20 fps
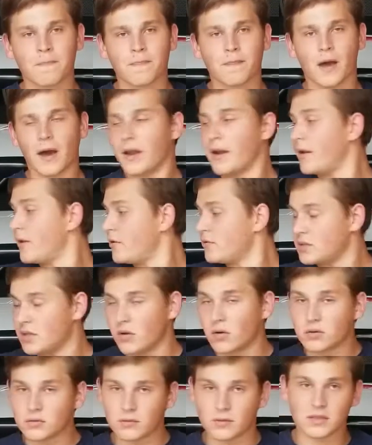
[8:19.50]
I didn't use the
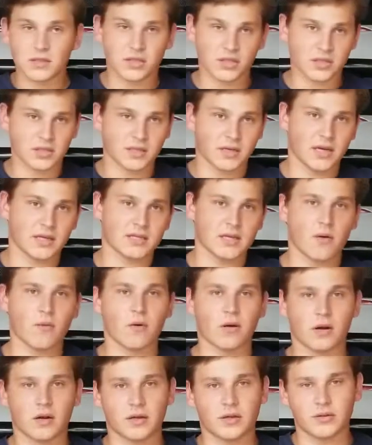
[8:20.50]
old ones just in case I
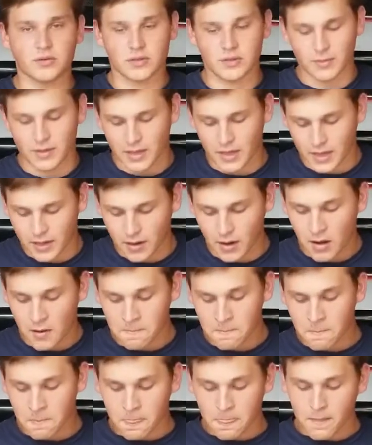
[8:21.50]
wanted to use them again.
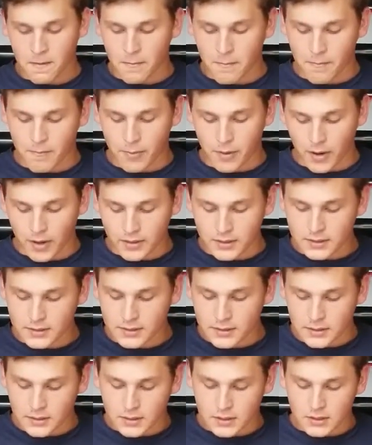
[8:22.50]
But
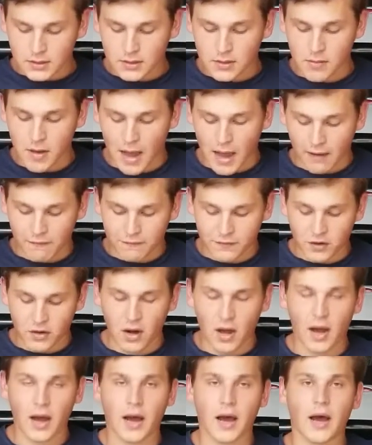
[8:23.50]

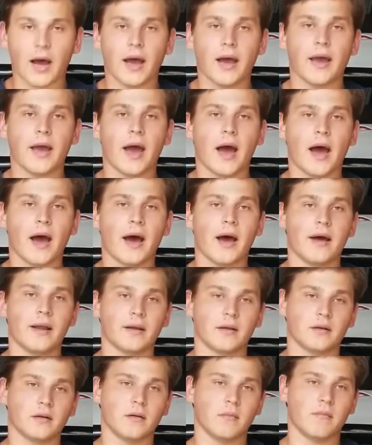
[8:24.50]
after I had
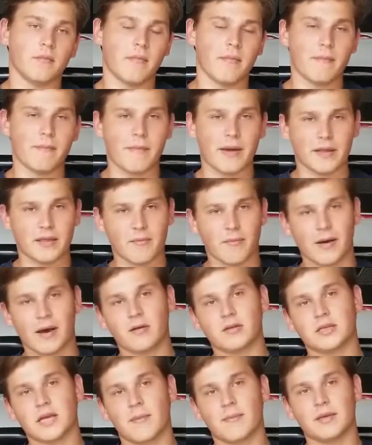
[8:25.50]
made the
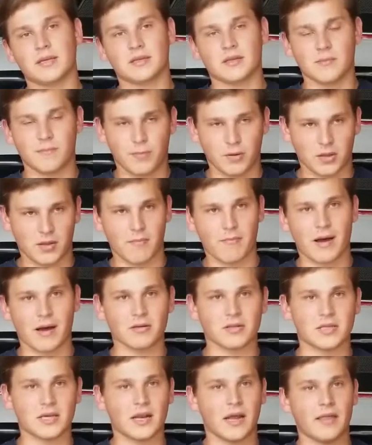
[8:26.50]
mounts, I basically put the
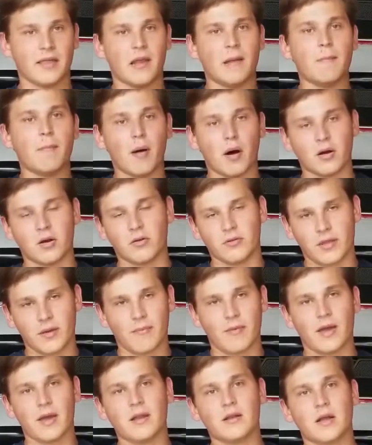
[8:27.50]
mounts in and then bonded
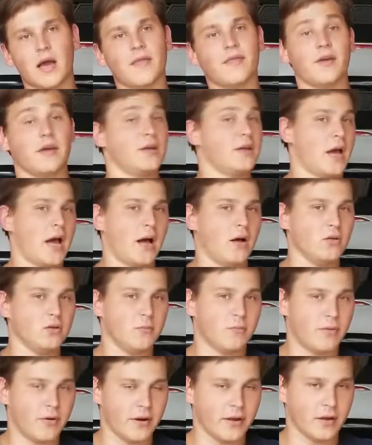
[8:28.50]
them in, and they
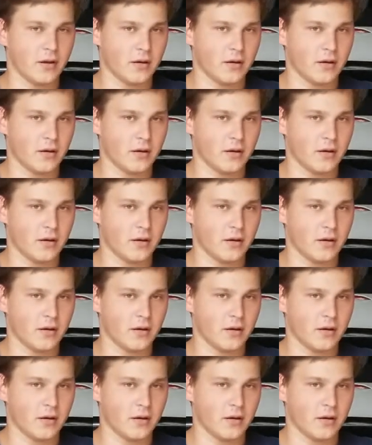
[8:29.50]
held pretty